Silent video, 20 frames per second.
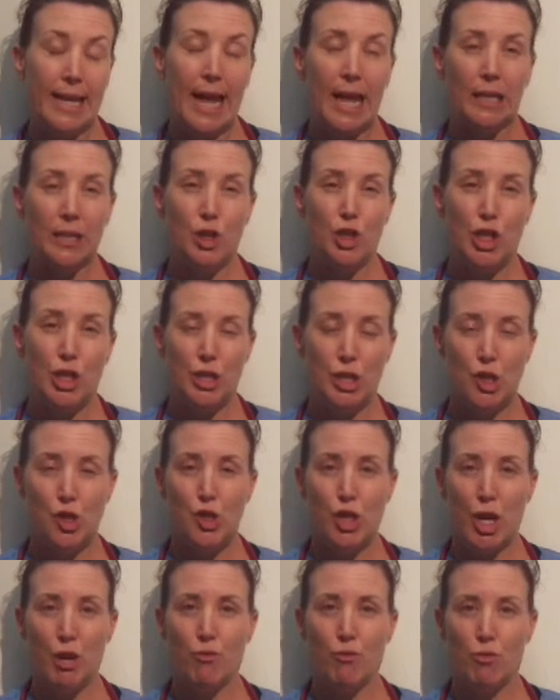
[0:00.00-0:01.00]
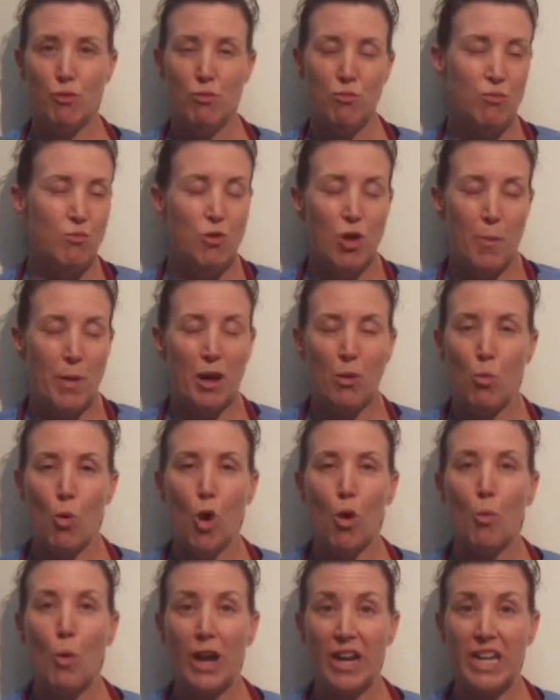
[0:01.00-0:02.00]
skin allergies in general, no
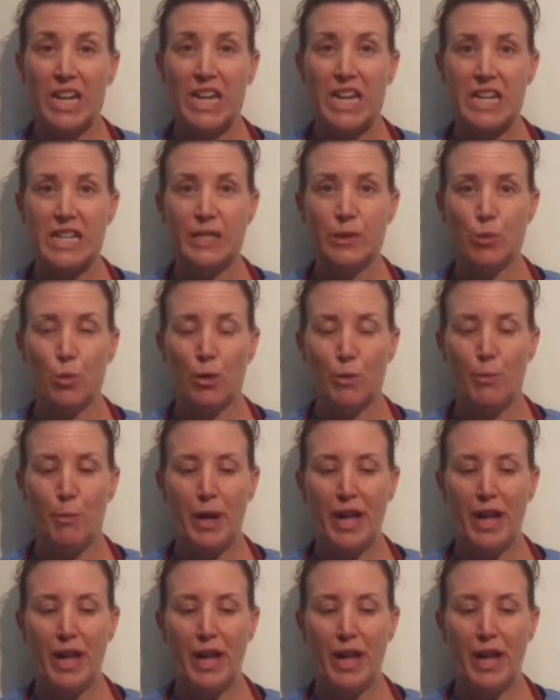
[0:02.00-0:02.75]
matter what one it is,